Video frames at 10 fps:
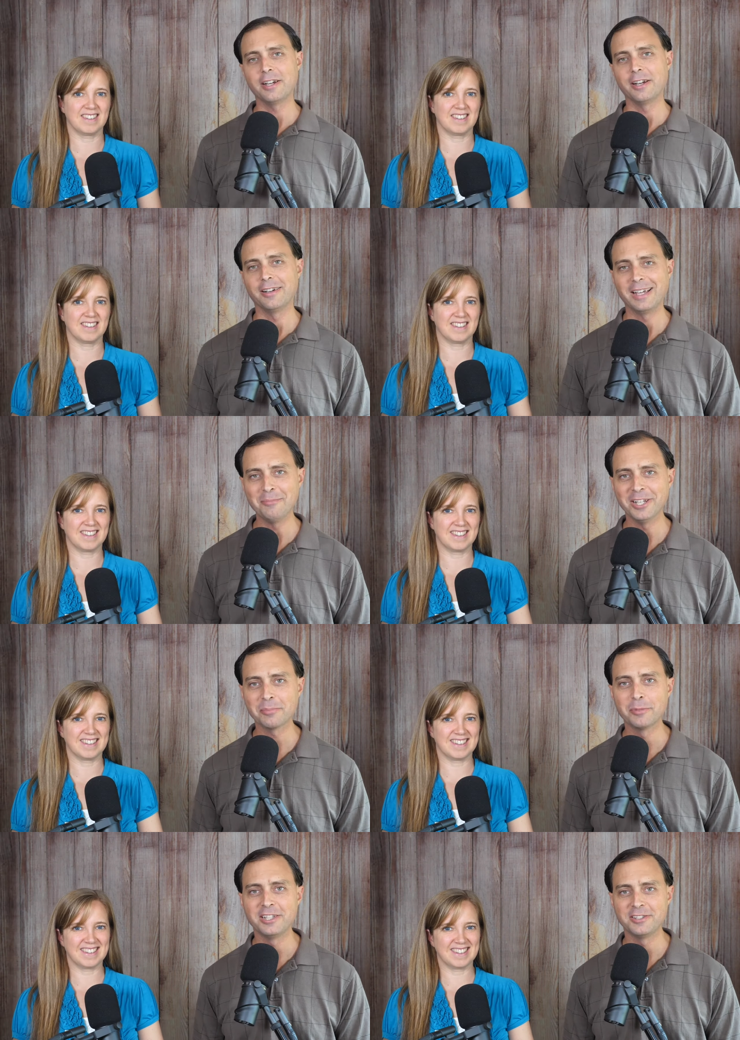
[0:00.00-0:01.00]
Speaker 1: there, I'm Nick
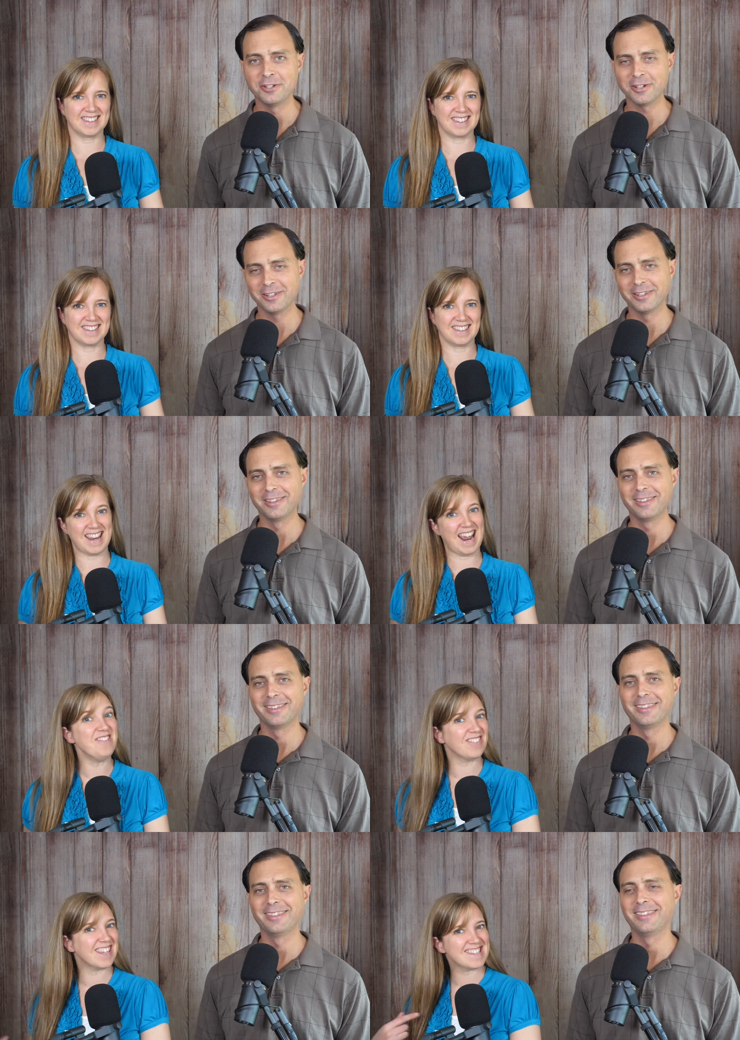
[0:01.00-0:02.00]
Meissner.
Speaker 2: And
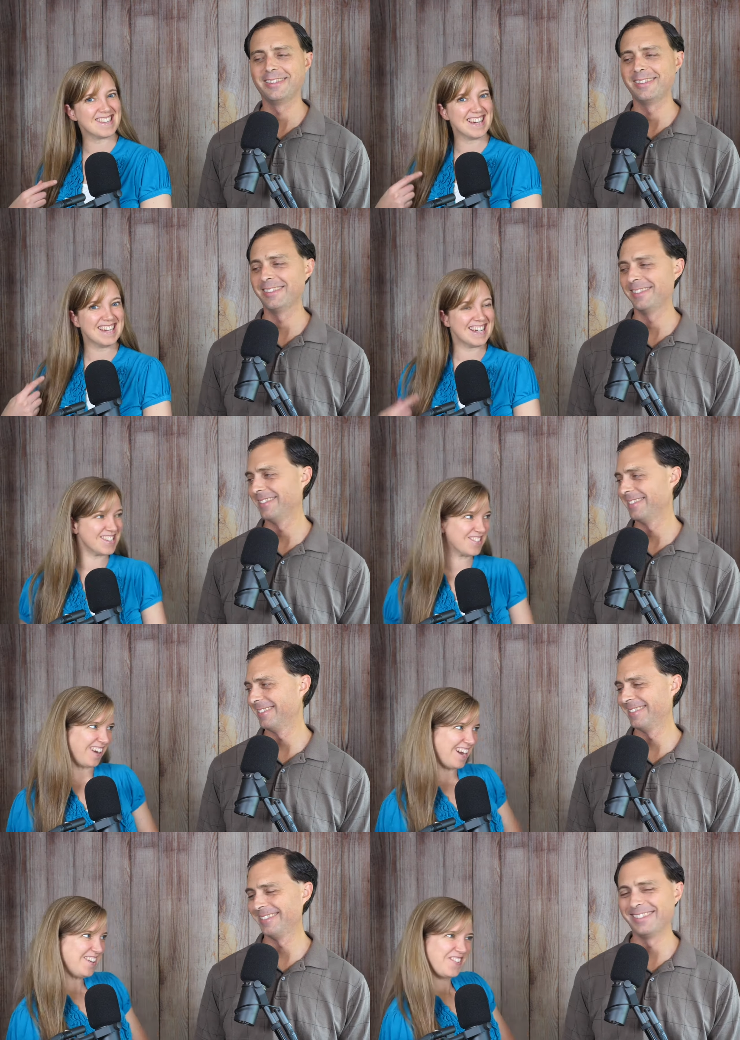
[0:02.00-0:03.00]
I'm Lisa, his
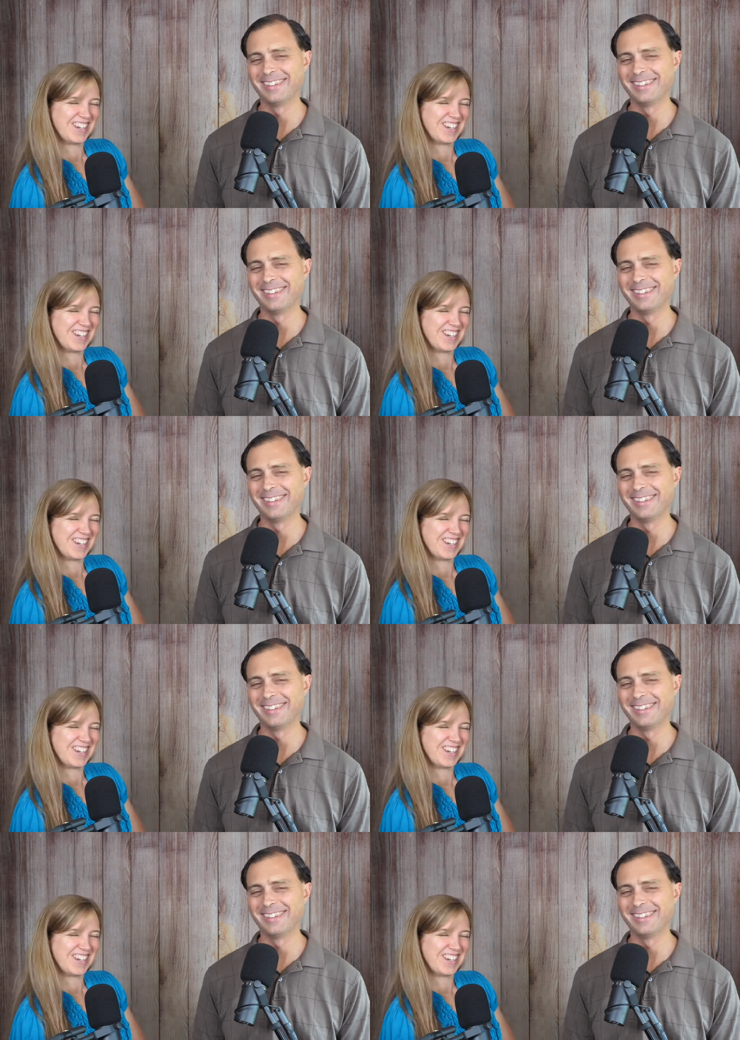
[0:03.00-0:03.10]
wife.